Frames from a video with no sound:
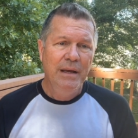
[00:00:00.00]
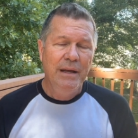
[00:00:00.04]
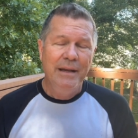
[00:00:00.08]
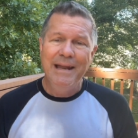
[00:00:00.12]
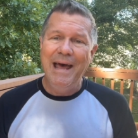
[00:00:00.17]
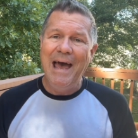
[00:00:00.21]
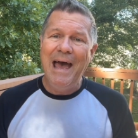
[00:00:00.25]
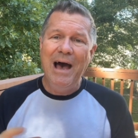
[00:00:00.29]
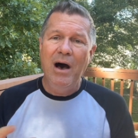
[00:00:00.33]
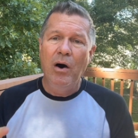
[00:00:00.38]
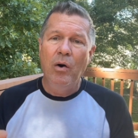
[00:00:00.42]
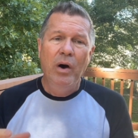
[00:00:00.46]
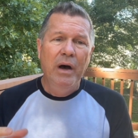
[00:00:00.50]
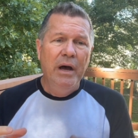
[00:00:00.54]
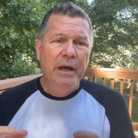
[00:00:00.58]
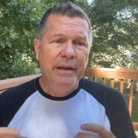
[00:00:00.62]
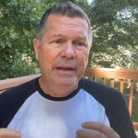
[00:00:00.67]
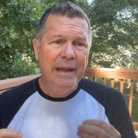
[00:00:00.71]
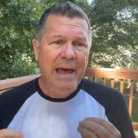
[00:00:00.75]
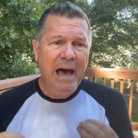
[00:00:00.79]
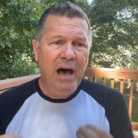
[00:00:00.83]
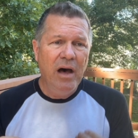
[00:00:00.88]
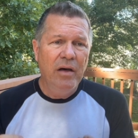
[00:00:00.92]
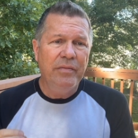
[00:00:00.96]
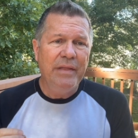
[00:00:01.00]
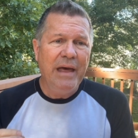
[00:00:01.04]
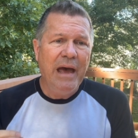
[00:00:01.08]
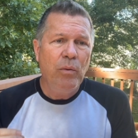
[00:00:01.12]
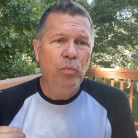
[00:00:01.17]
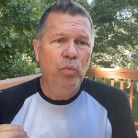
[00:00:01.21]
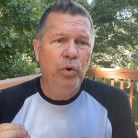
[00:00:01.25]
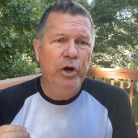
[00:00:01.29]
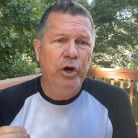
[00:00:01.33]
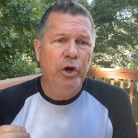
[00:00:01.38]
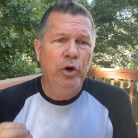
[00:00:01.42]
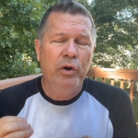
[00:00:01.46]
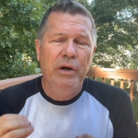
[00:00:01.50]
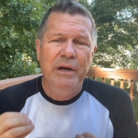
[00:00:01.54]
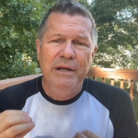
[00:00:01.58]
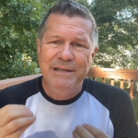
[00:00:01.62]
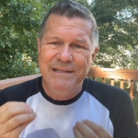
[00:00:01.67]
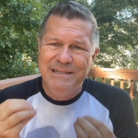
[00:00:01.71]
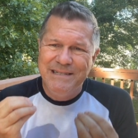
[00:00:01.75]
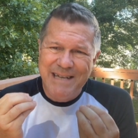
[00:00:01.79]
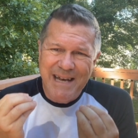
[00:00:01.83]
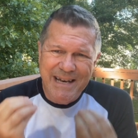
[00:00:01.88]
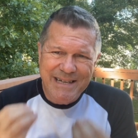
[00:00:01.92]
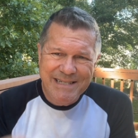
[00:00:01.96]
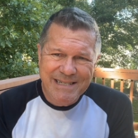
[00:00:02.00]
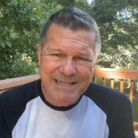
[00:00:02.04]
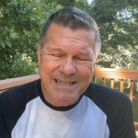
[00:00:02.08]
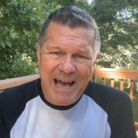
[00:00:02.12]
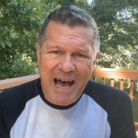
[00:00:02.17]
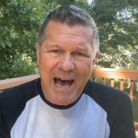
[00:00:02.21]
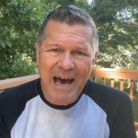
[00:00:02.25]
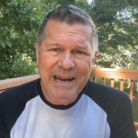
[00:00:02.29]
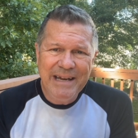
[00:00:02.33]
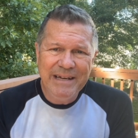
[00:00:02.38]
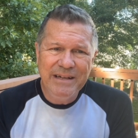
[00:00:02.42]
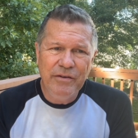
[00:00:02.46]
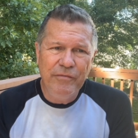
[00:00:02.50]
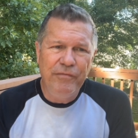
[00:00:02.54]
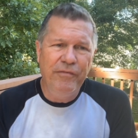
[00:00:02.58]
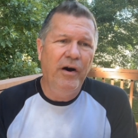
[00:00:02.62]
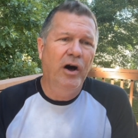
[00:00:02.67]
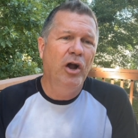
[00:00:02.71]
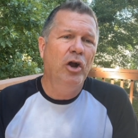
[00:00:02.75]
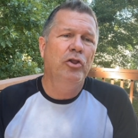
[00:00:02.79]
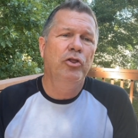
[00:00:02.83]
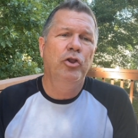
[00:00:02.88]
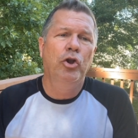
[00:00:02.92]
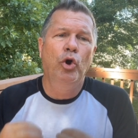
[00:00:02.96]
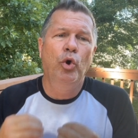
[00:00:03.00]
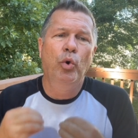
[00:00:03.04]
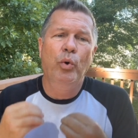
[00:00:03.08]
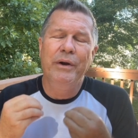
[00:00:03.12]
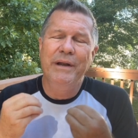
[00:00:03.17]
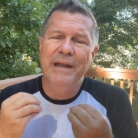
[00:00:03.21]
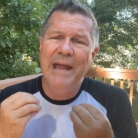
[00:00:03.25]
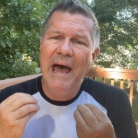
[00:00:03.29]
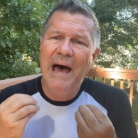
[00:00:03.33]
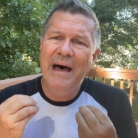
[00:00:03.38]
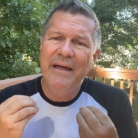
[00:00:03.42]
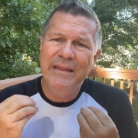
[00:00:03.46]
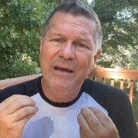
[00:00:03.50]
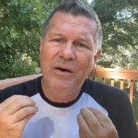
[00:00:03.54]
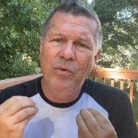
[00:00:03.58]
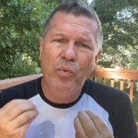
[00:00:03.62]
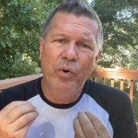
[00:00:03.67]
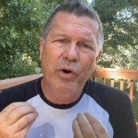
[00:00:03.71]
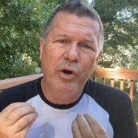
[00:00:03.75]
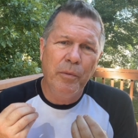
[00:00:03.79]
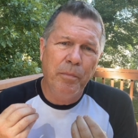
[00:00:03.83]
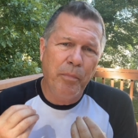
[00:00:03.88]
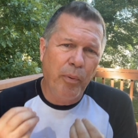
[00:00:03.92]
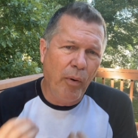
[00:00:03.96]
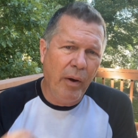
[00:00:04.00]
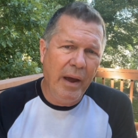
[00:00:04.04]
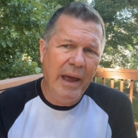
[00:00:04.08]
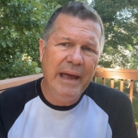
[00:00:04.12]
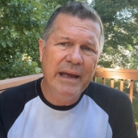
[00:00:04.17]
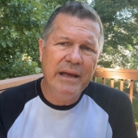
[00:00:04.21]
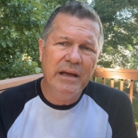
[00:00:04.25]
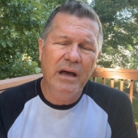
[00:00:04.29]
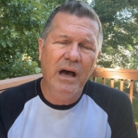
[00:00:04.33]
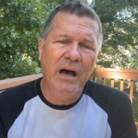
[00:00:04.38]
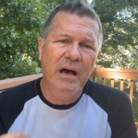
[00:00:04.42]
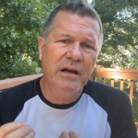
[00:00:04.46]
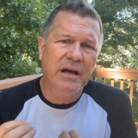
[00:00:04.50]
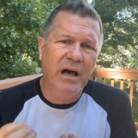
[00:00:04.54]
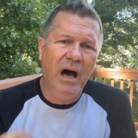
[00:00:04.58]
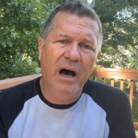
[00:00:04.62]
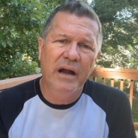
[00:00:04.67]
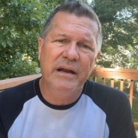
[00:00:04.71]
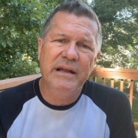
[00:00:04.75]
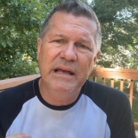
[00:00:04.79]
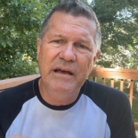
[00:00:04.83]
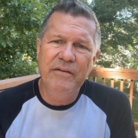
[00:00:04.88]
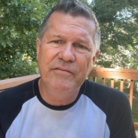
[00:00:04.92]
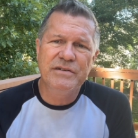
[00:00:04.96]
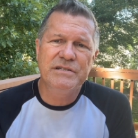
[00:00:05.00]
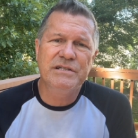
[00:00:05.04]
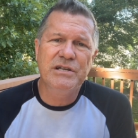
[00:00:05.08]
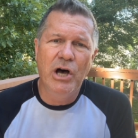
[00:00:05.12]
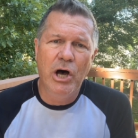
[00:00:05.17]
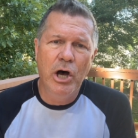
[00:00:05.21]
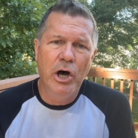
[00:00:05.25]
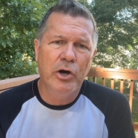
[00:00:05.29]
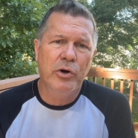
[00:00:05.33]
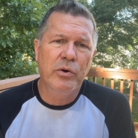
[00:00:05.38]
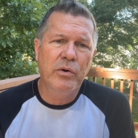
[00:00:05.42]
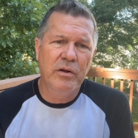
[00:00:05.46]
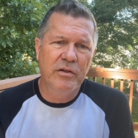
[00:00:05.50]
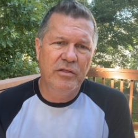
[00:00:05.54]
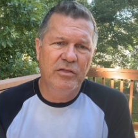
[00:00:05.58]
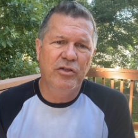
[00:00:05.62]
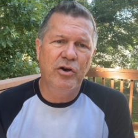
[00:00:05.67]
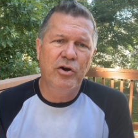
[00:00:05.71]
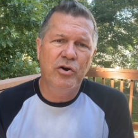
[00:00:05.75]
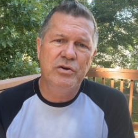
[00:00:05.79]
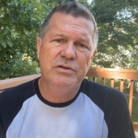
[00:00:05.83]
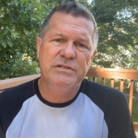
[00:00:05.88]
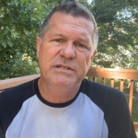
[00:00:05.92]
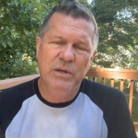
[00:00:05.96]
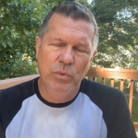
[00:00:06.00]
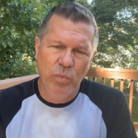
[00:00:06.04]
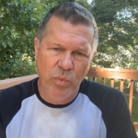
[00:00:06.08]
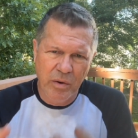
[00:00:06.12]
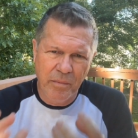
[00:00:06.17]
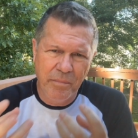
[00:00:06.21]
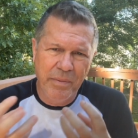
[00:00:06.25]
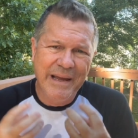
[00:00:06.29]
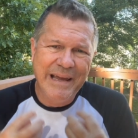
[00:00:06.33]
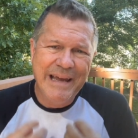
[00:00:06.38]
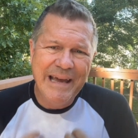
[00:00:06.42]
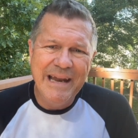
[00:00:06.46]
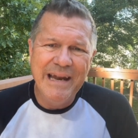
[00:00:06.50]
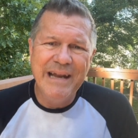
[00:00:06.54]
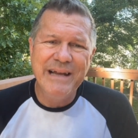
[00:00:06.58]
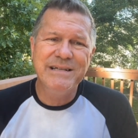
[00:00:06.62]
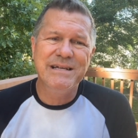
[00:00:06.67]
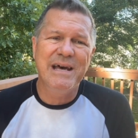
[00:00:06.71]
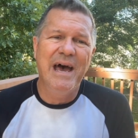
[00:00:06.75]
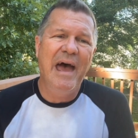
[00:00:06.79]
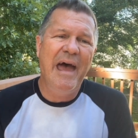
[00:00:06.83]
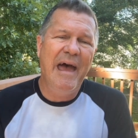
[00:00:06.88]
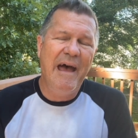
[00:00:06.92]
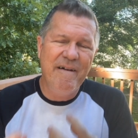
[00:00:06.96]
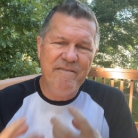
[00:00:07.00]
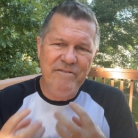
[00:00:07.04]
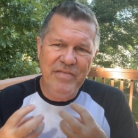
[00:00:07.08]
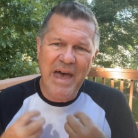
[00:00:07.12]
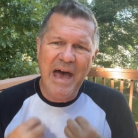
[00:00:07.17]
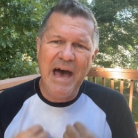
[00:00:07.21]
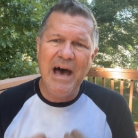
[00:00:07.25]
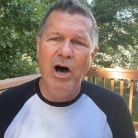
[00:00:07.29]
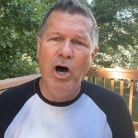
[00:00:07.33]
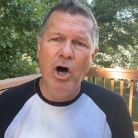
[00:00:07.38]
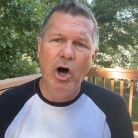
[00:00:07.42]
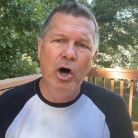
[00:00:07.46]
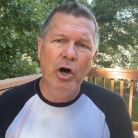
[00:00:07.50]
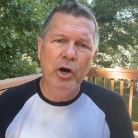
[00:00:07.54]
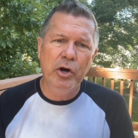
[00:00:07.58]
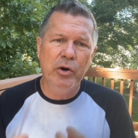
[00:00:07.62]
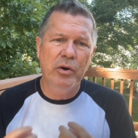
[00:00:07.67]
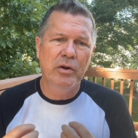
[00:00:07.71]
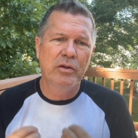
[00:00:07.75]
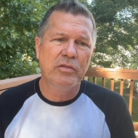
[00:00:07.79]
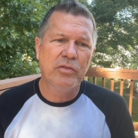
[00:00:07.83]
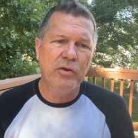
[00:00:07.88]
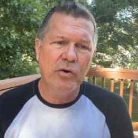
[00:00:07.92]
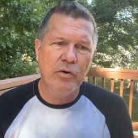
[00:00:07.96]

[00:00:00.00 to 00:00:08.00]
Now, now that we're decided to follow the Lord, now that we're praying, God, give us a hunger and thirst, and we're beginning to have that hunger and